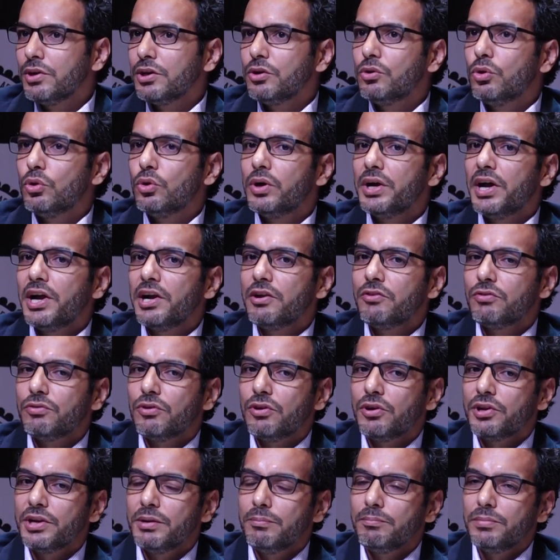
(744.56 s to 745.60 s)
when we go
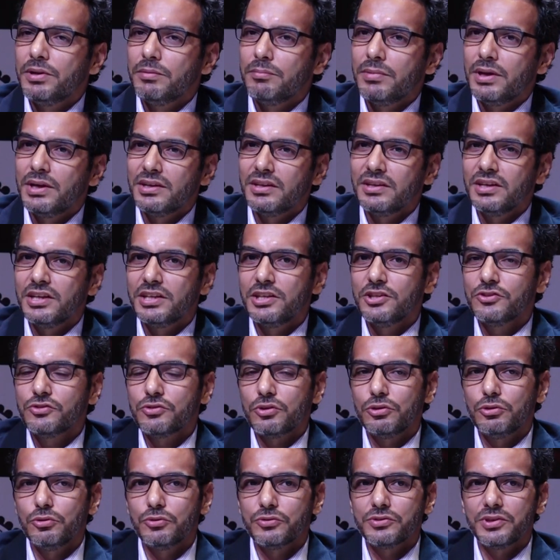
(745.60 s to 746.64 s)
ahead for
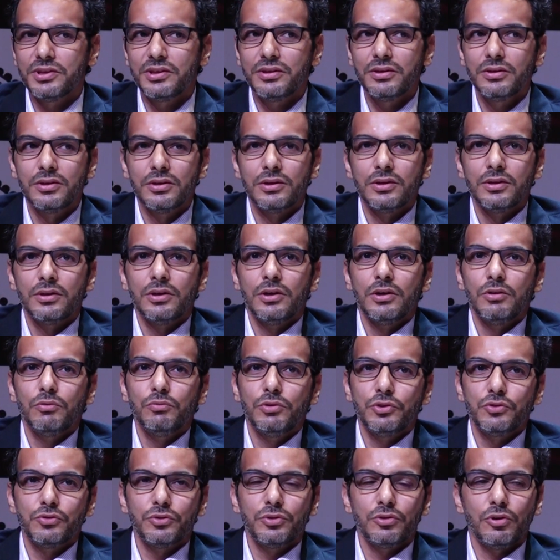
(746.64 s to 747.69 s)
implementing any solution,
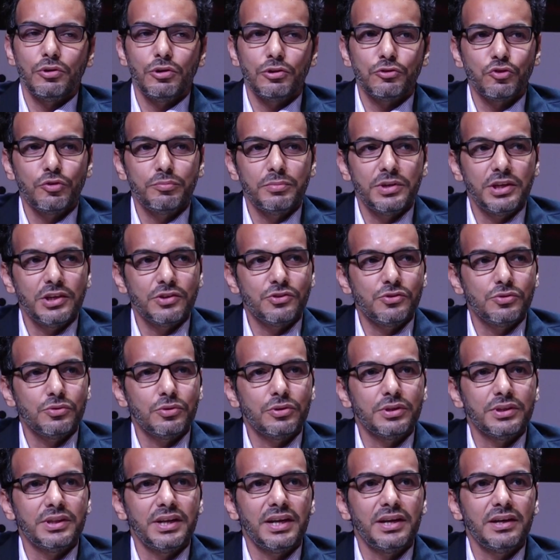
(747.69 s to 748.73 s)
we should also
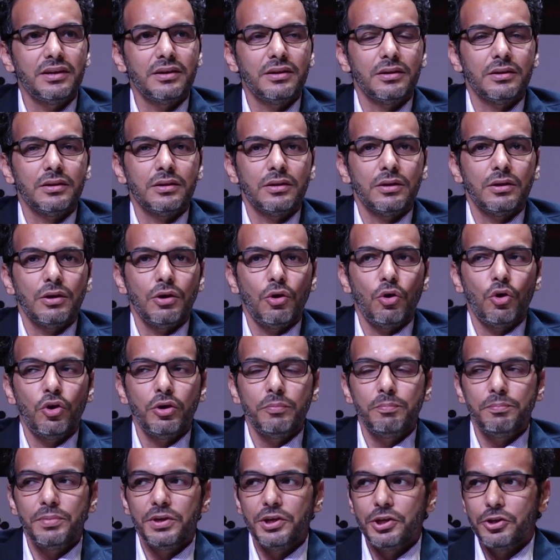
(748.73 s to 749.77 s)
make sure that
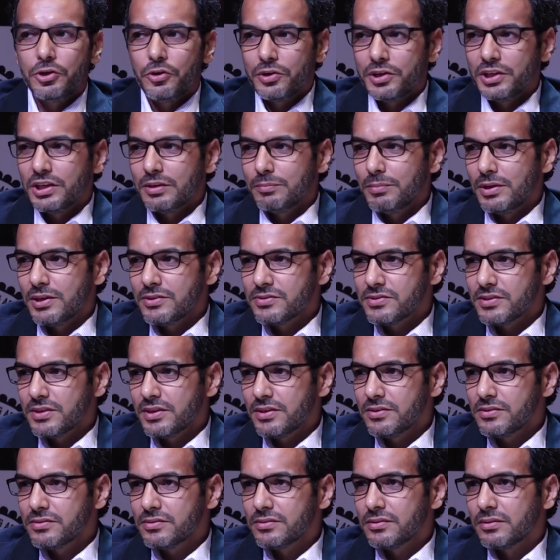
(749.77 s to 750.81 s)
on periodic
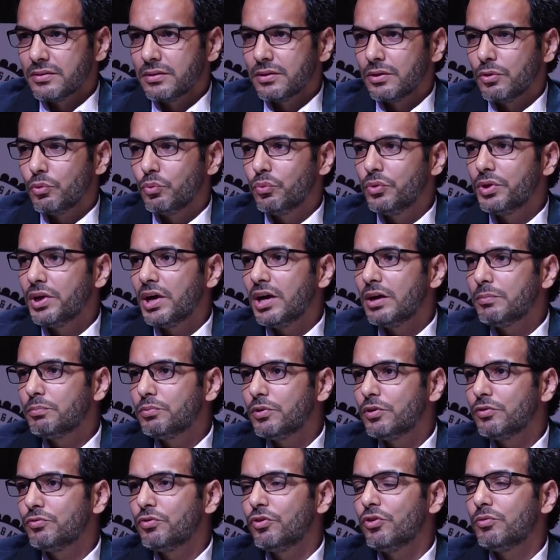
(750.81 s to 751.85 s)
basis,
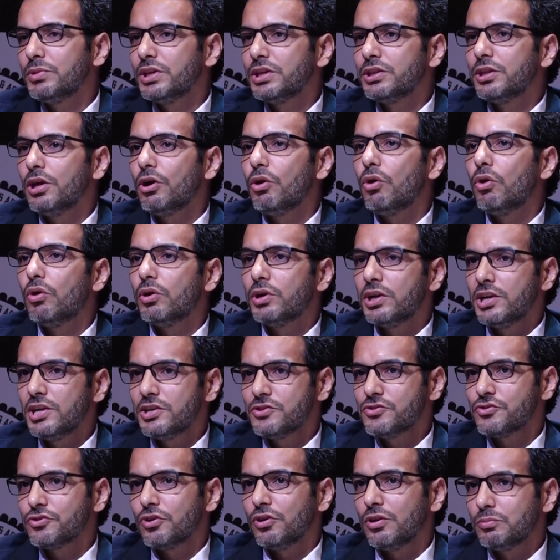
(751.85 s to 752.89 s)
we are performing the
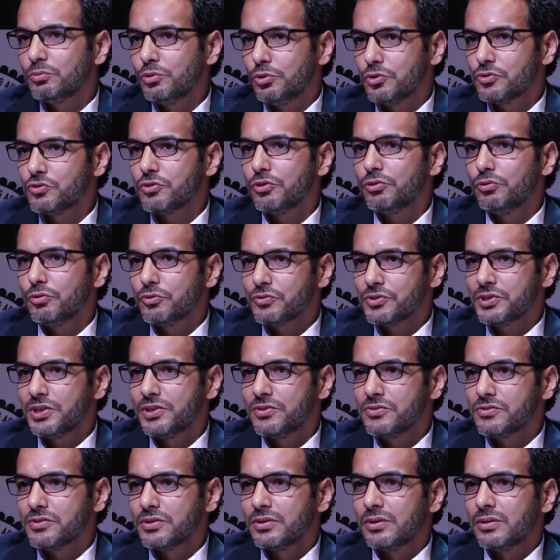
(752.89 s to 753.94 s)
audits of those
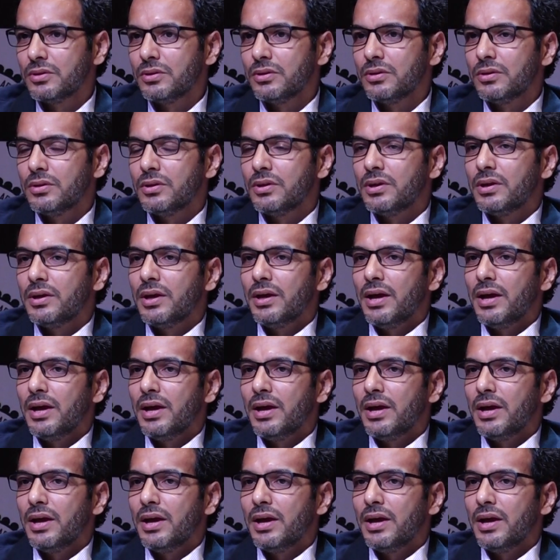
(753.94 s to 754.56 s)
solutions.